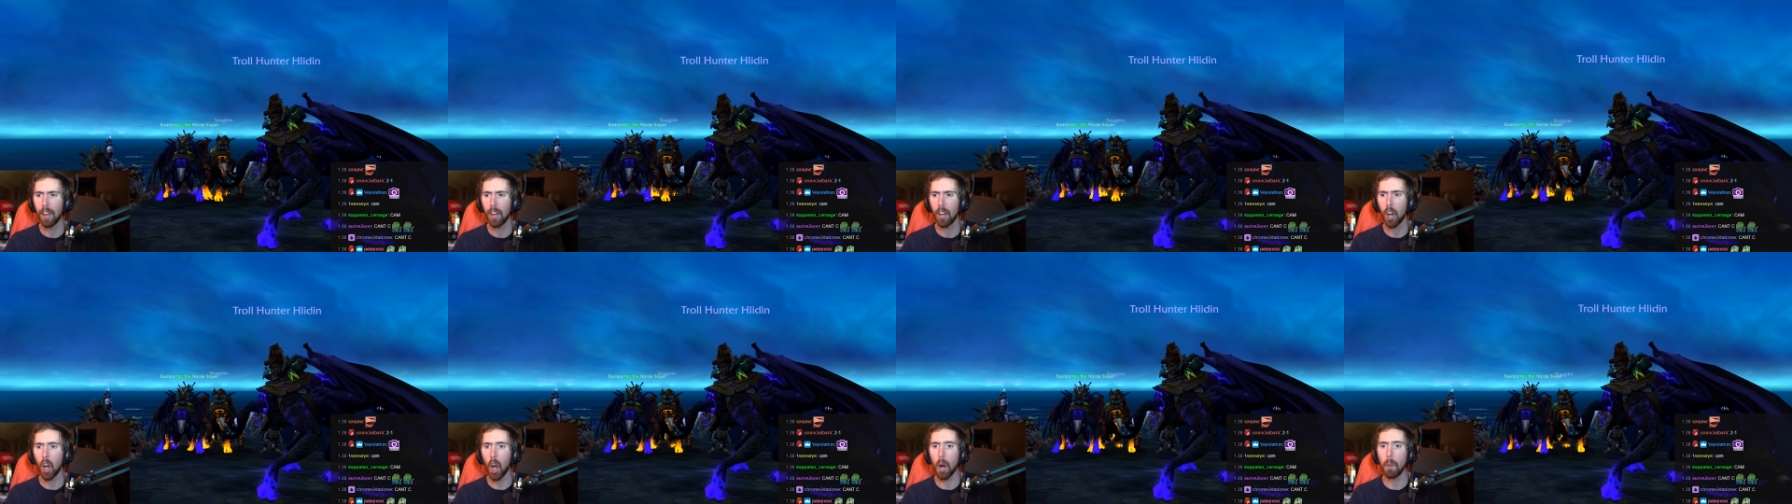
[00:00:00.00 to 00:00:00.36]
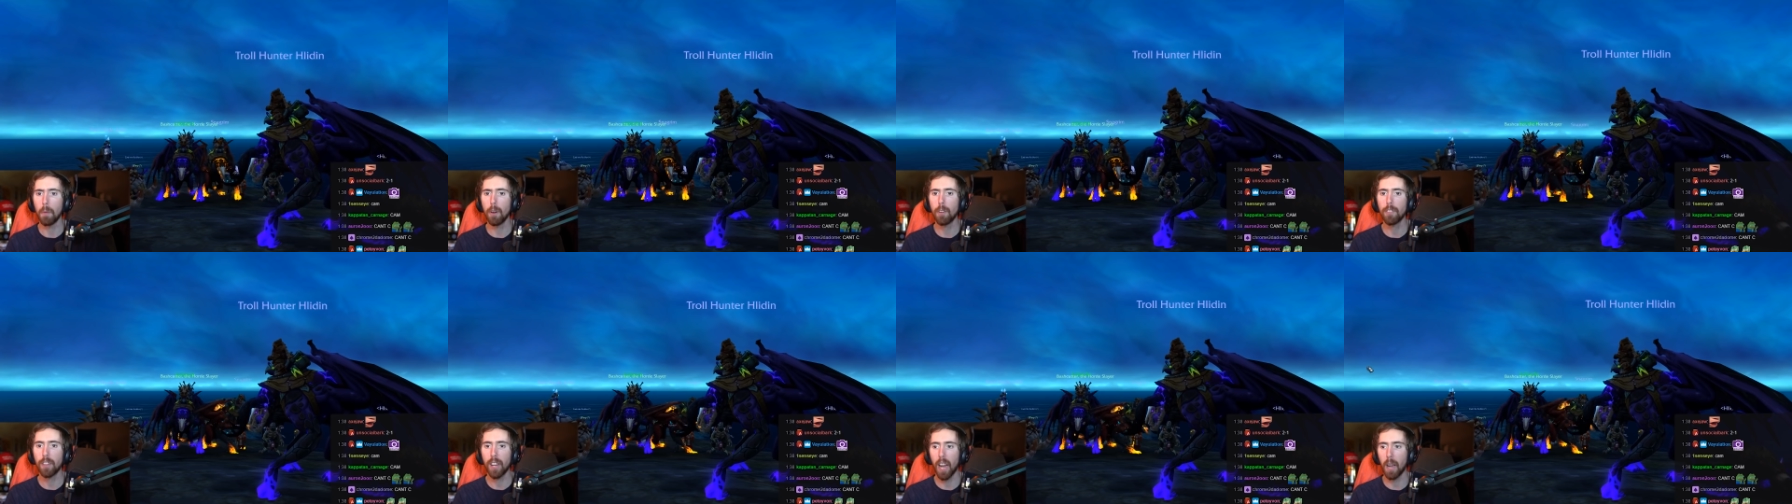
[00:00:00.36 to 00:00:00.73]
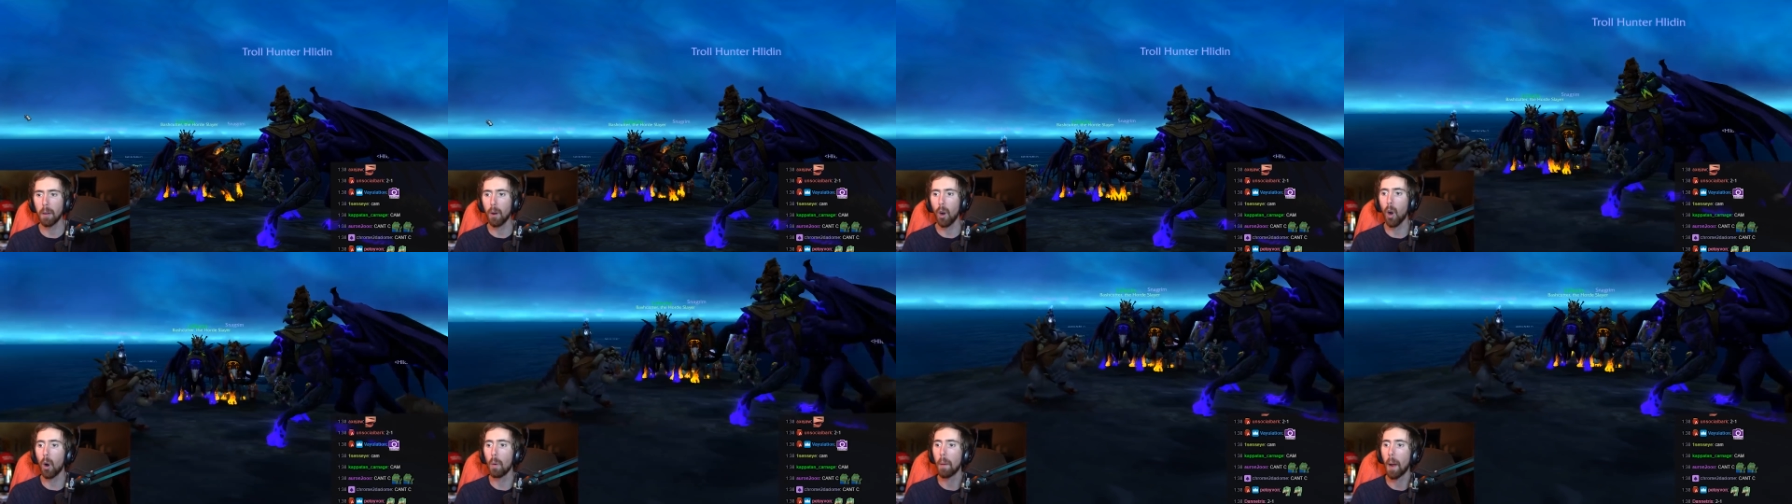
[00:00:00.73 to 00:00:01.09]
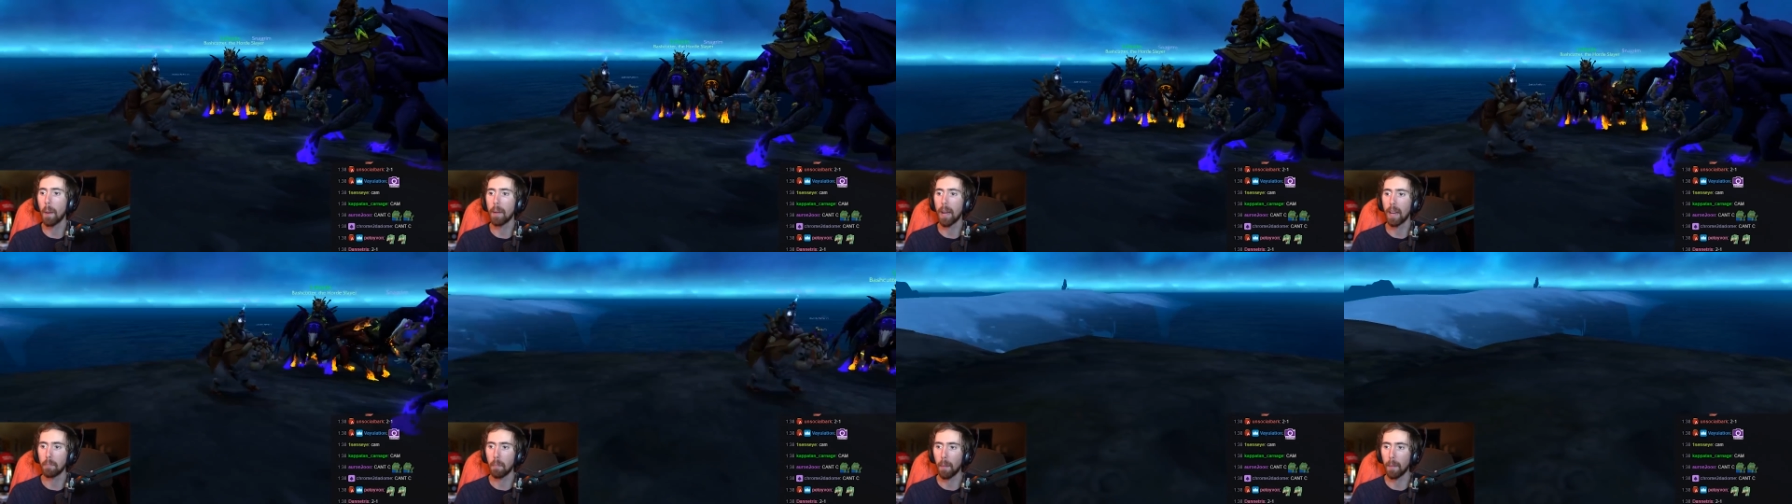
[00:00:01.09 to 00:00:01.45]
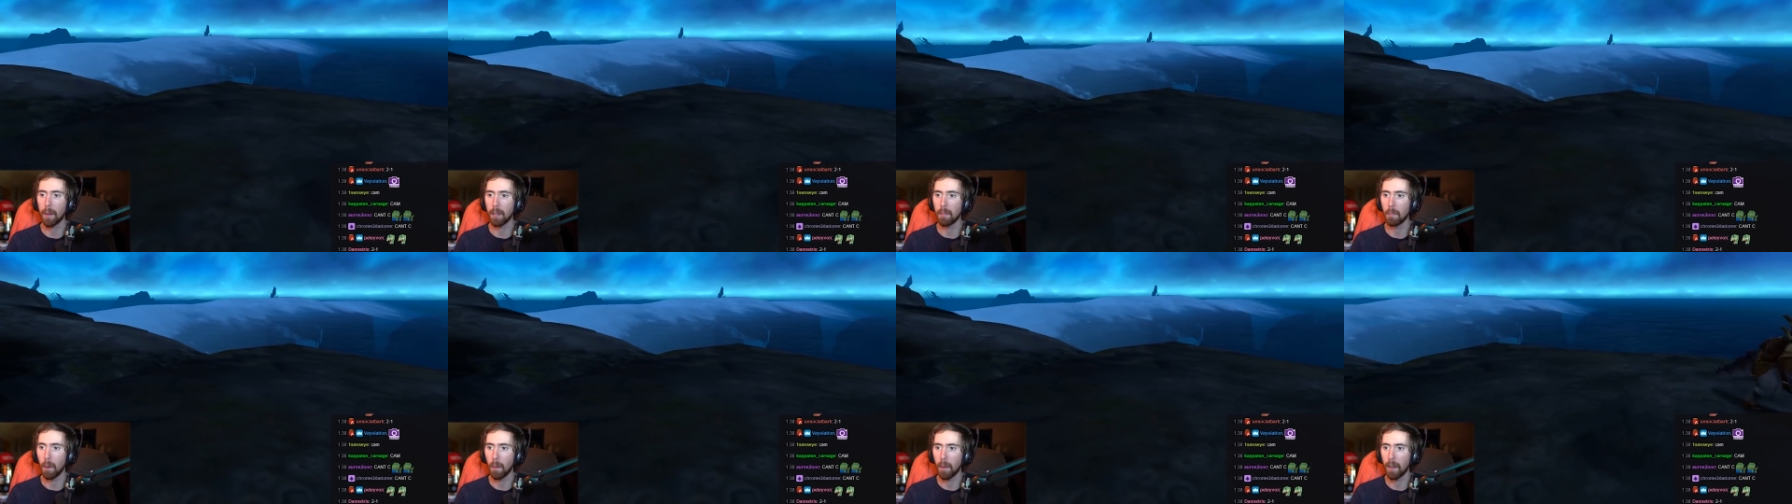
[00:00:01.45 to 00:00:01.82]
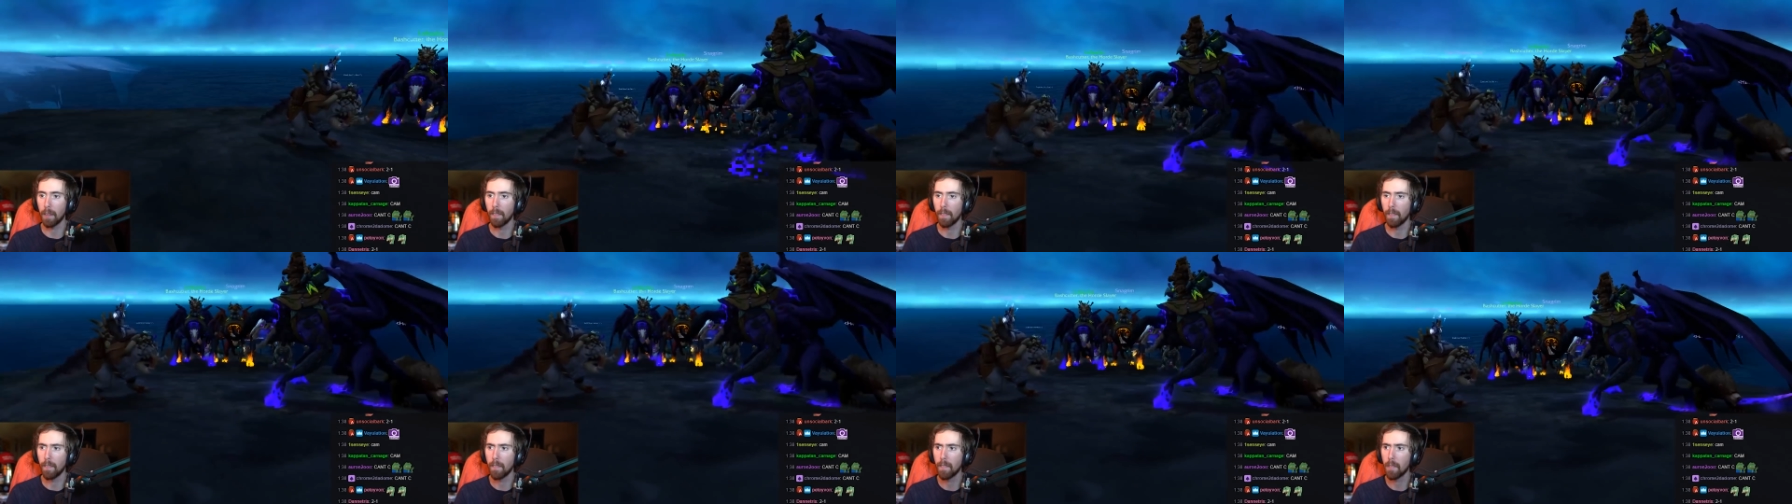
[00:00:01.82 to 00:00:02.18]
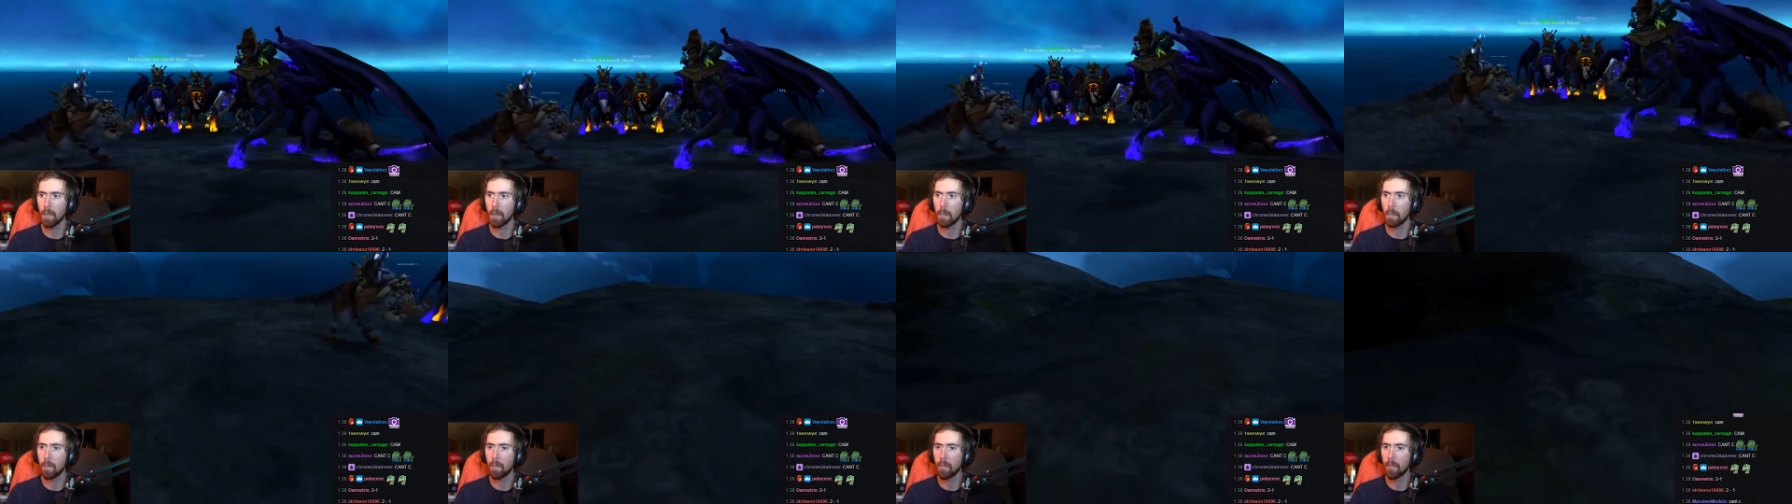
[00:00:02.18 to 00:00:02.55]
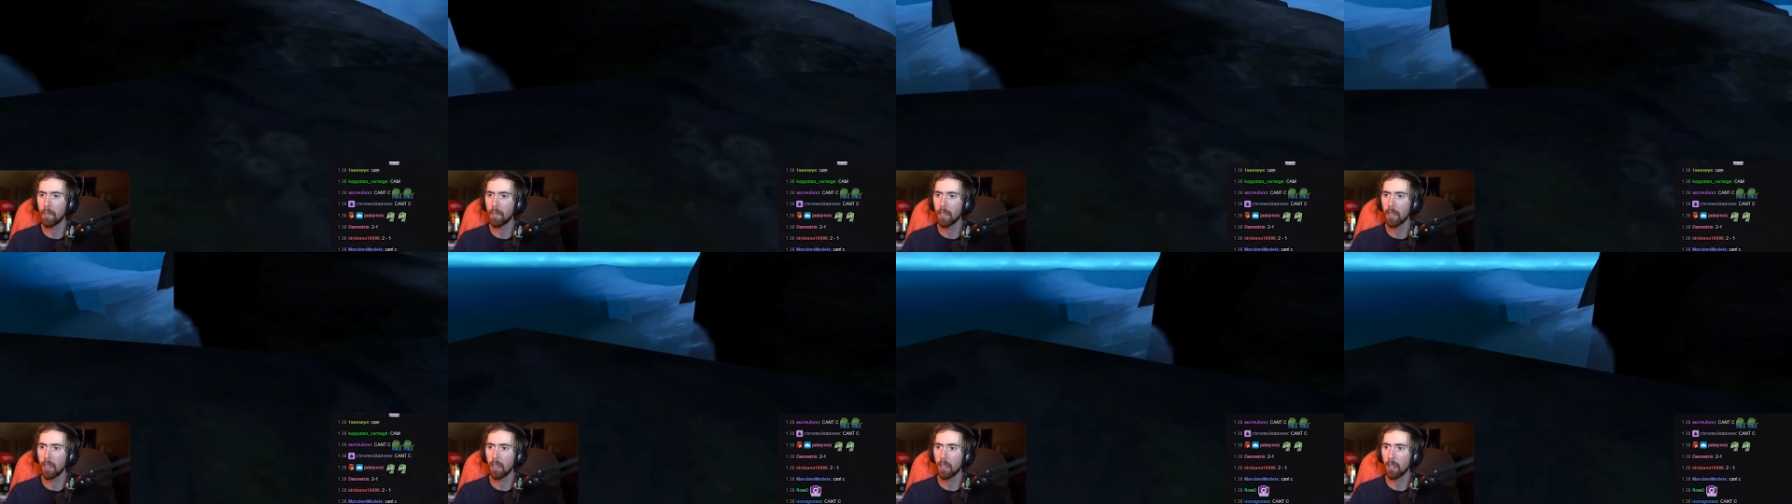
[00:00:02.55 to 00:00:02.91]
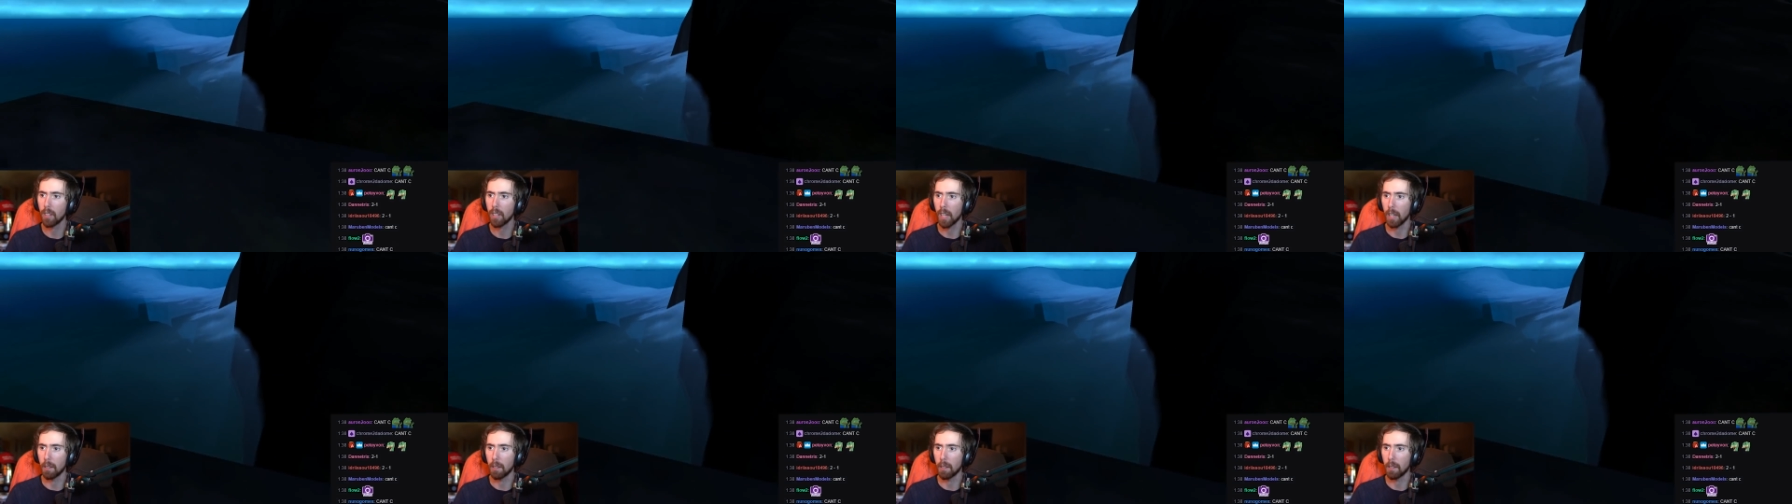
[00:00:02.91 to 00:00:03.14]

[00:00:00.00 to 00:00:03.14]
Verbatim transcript: Oh, move count. Oh, my bad, my bad, All right. bad.